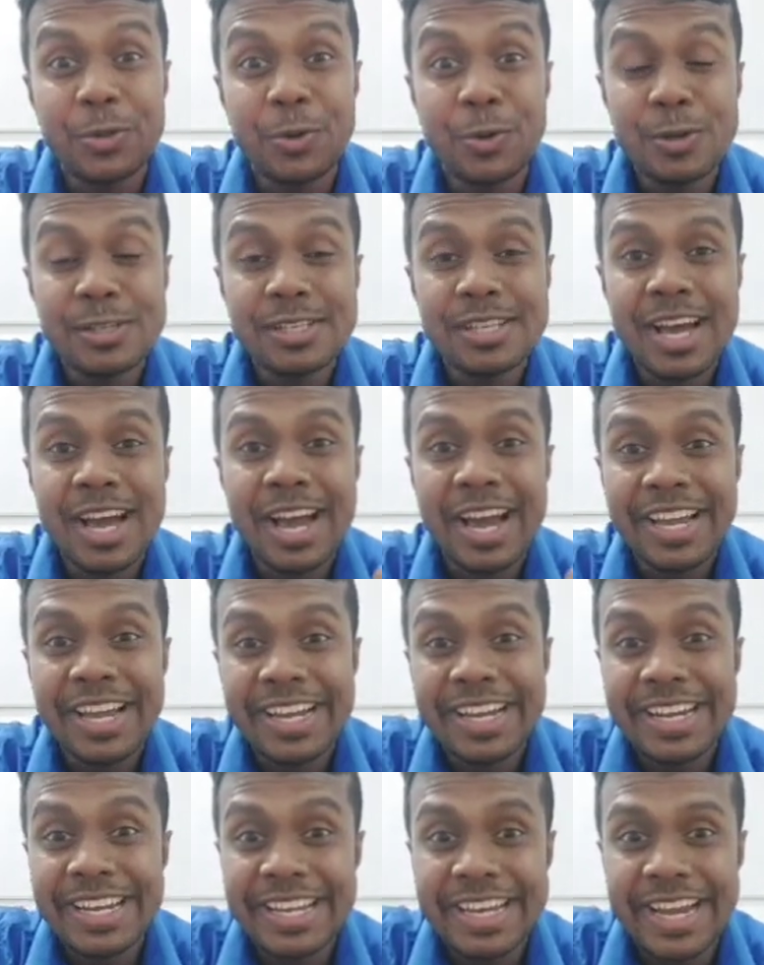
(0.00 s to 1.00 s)
Those
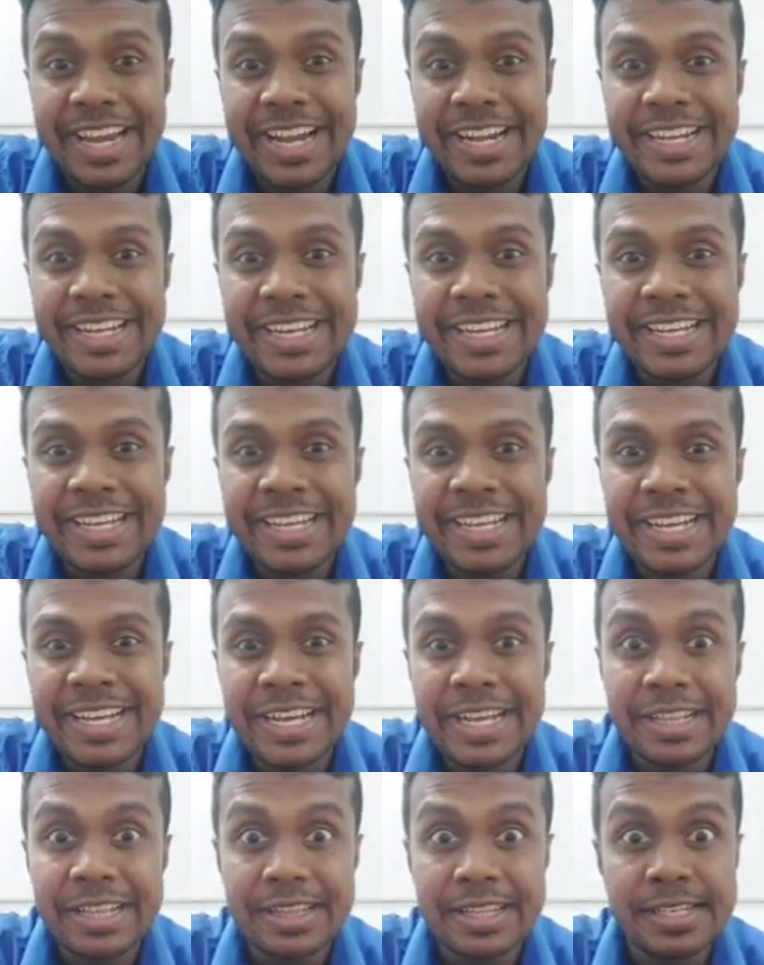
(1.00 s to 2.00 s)
indicate
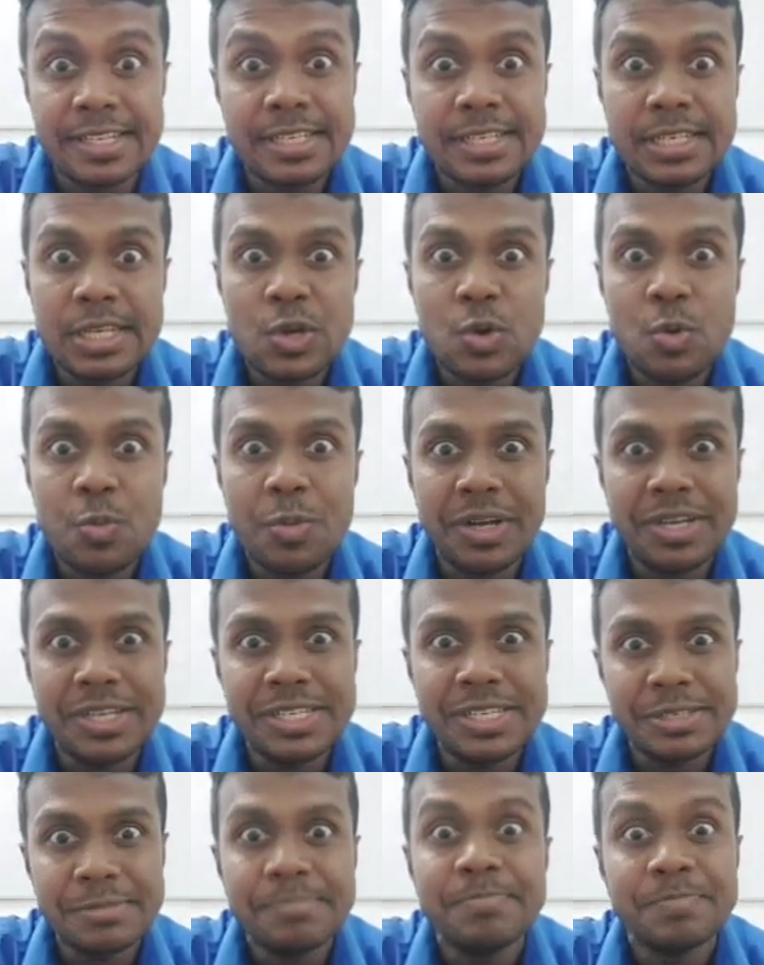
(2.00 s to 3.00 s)
this tumor
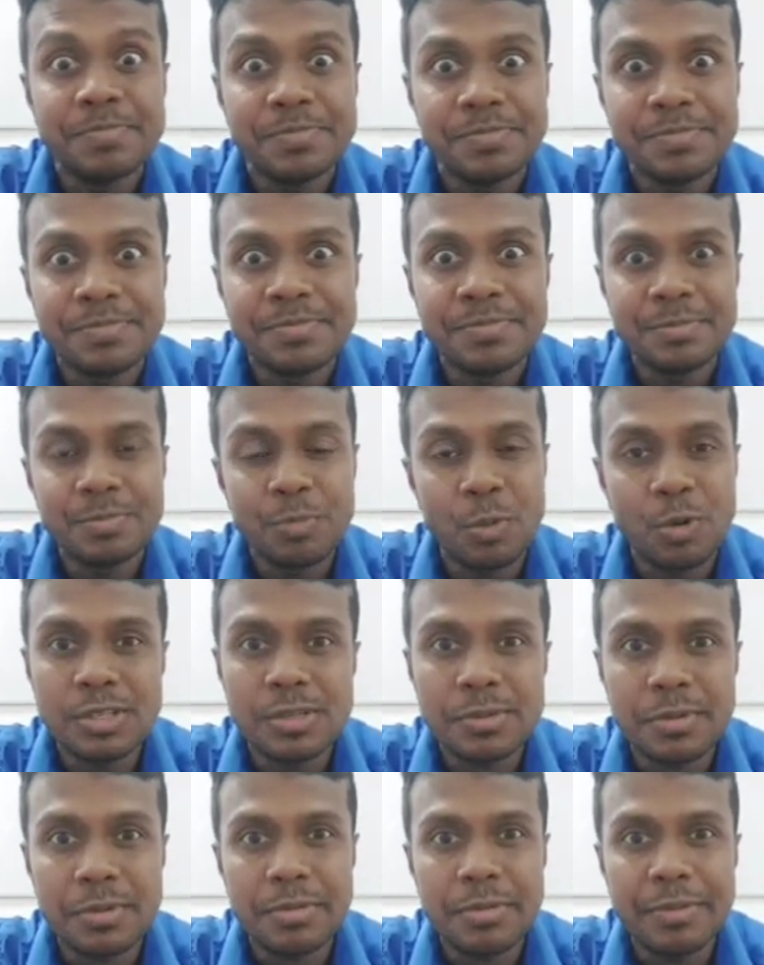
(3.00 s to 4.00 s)
is
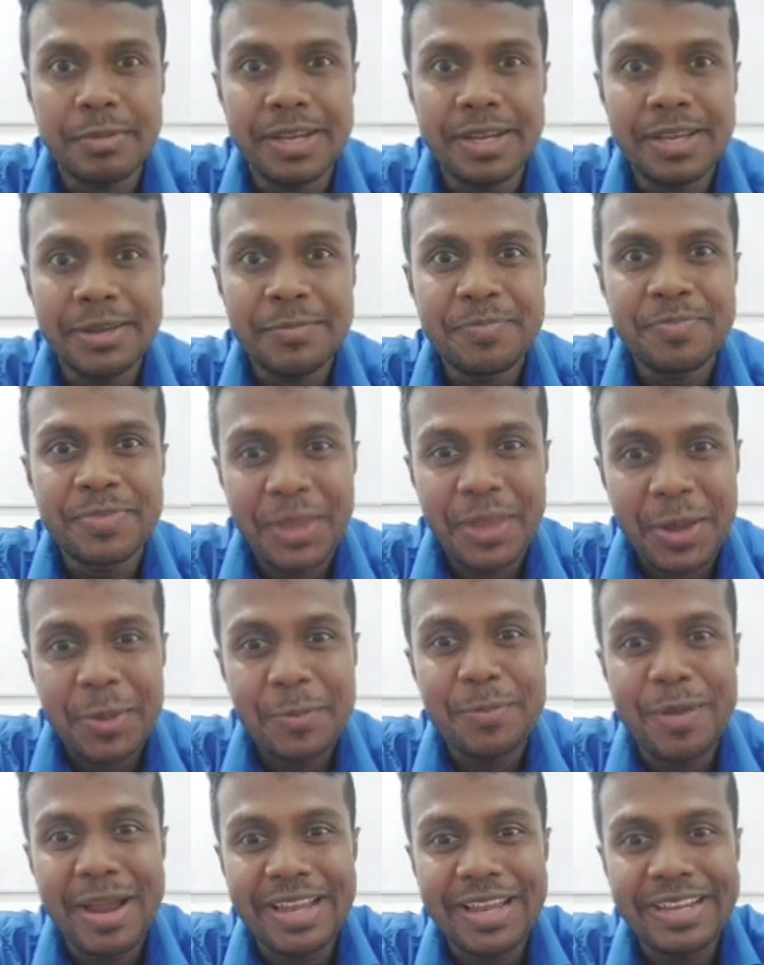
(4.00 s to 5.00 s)
most probably
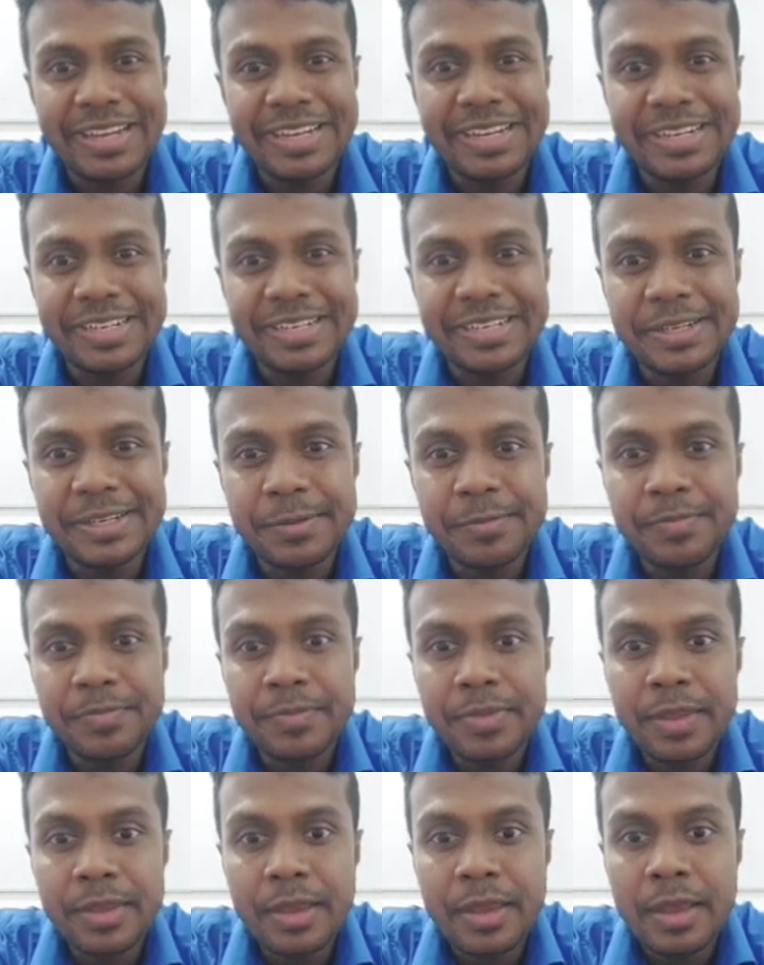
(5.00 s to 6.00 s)
malignant.
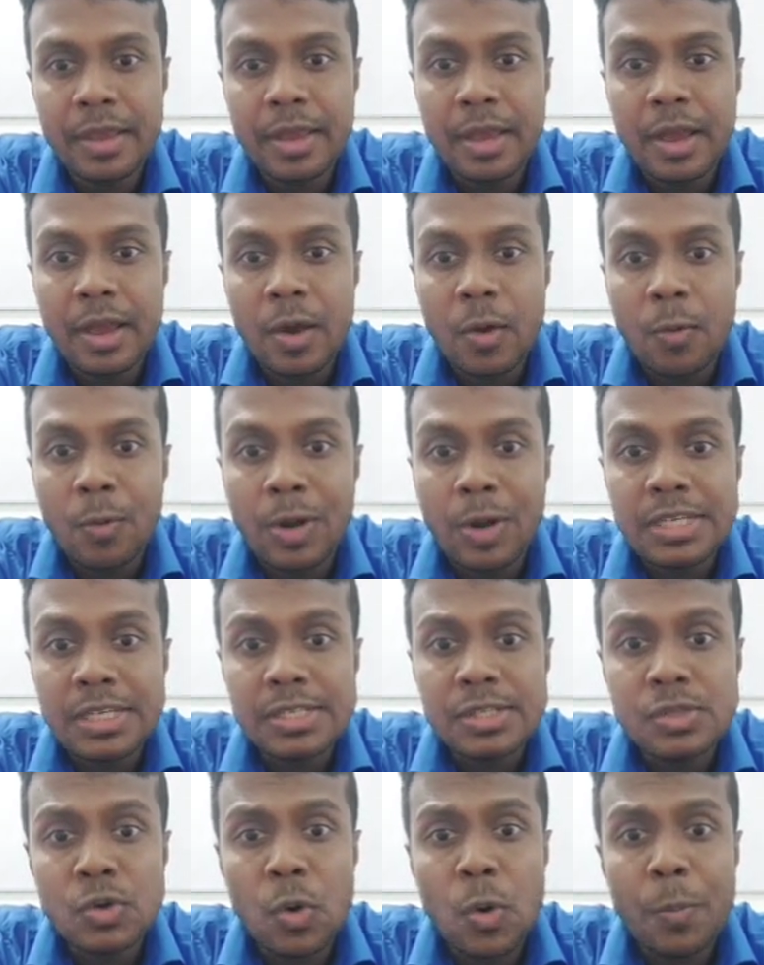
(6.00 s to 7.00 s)
What
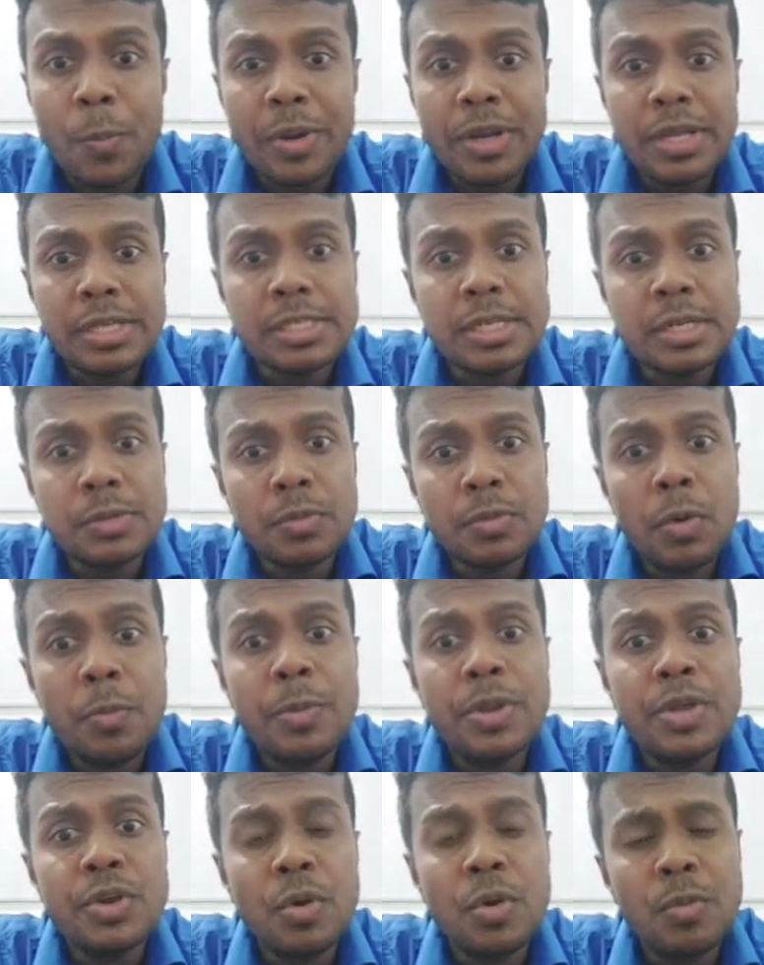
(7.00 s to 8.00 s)
is the operation
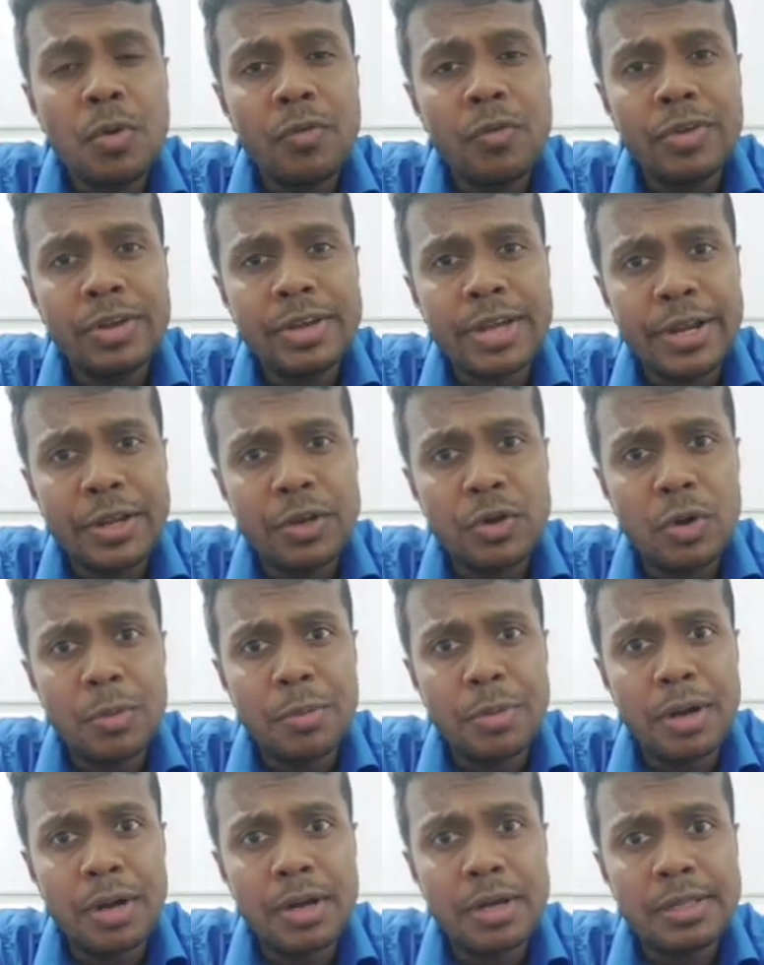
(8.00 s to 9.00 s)
for pleomorphic
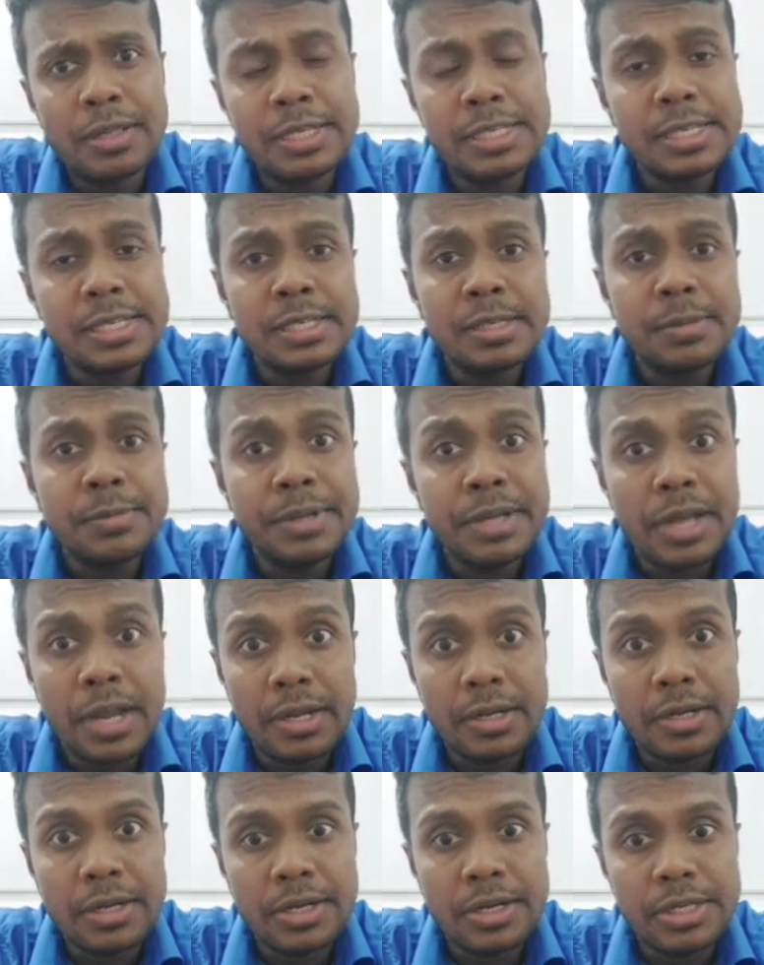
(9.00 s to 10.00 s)
adenoma? This is a
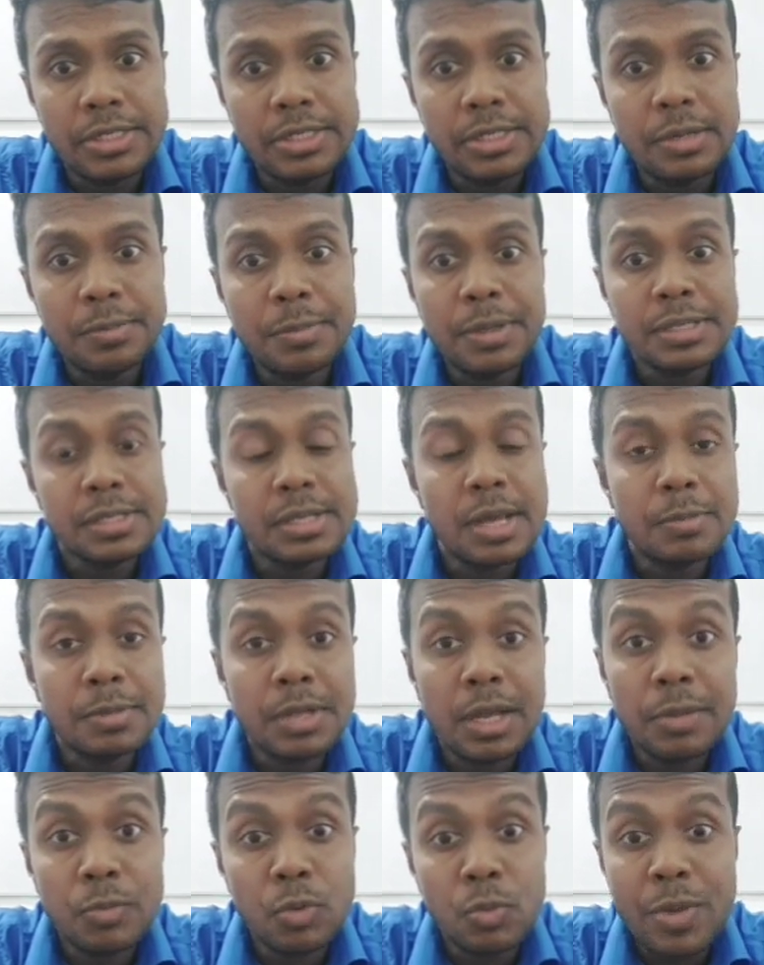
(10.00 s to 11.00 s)
benign condition, but
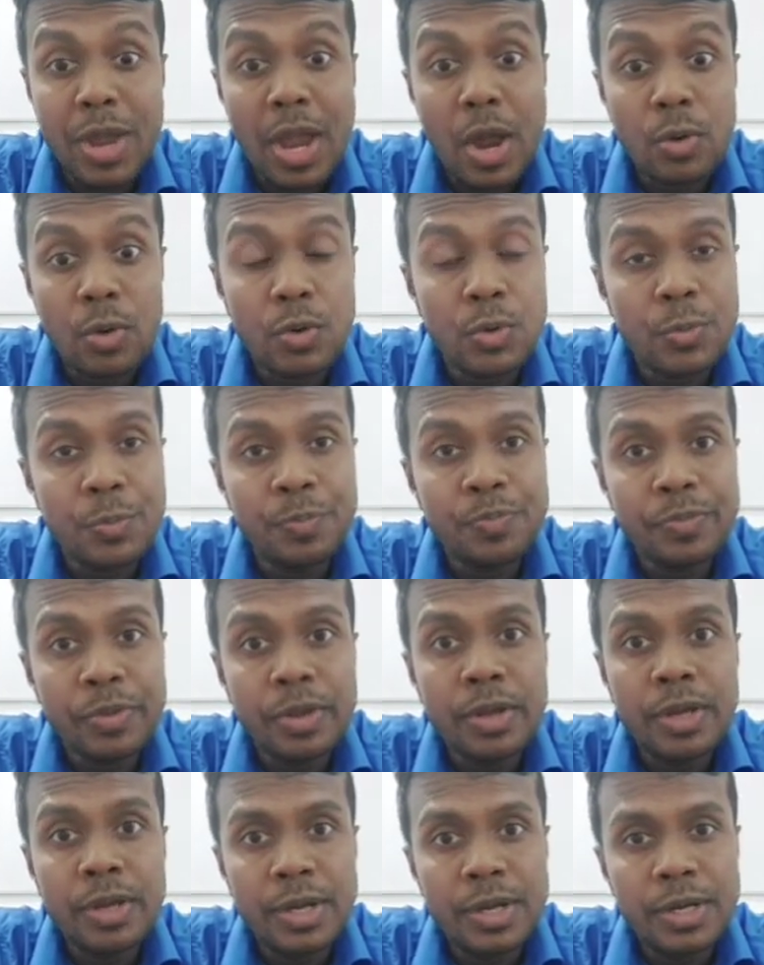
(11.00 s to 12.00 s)
sometimes you may have to
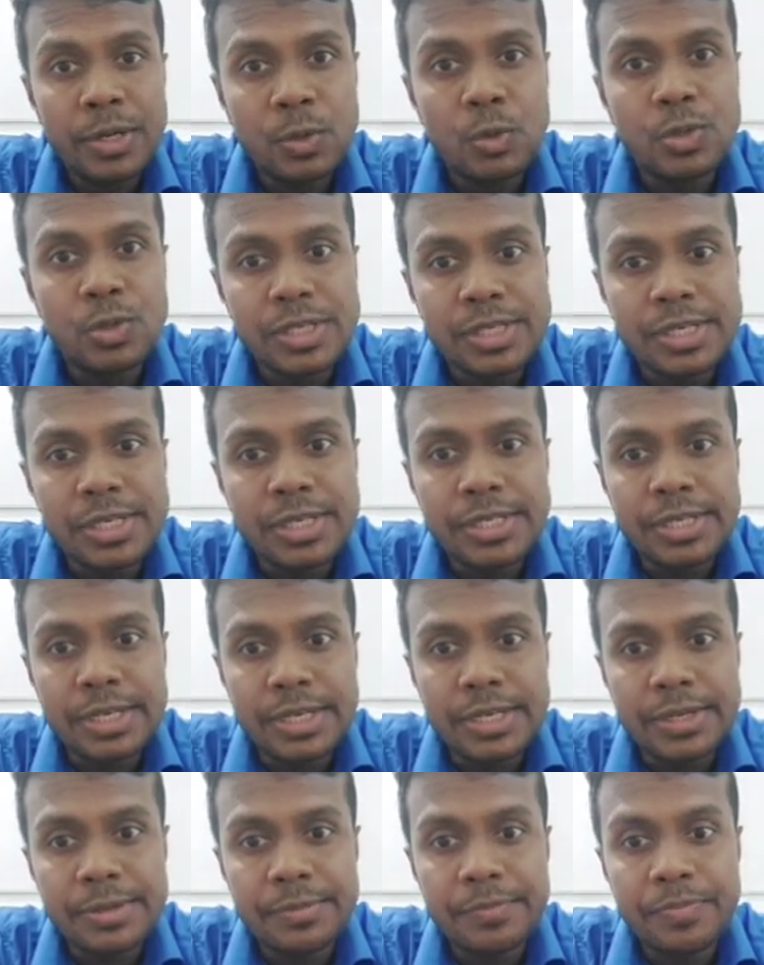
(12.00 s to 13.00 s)
do the
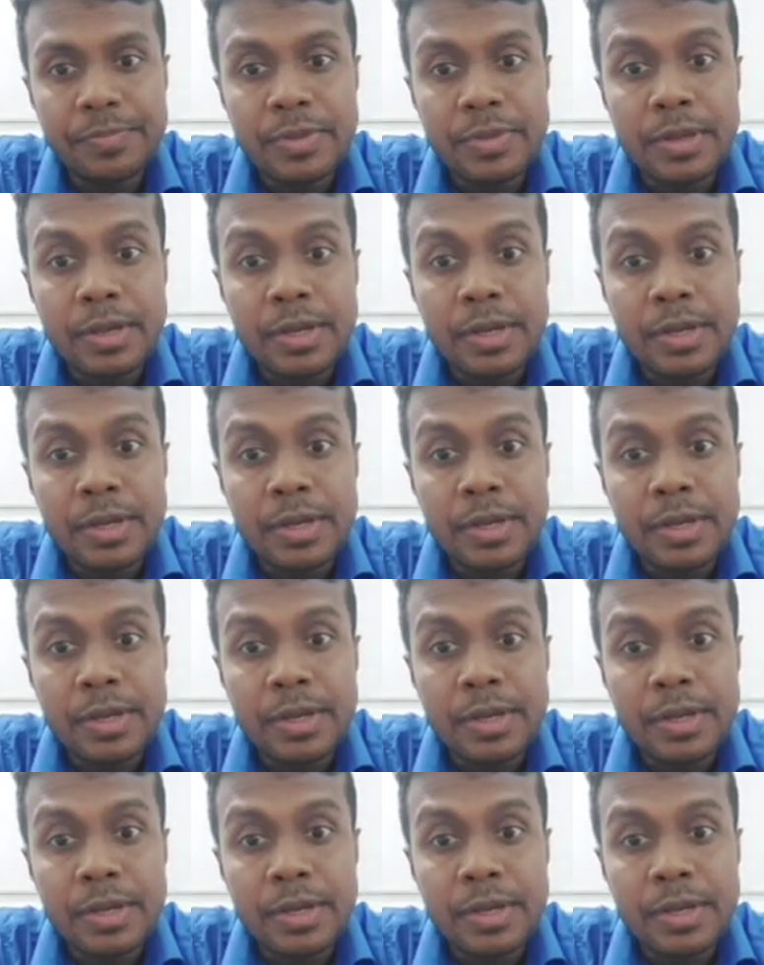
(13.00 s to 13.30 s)
surgery.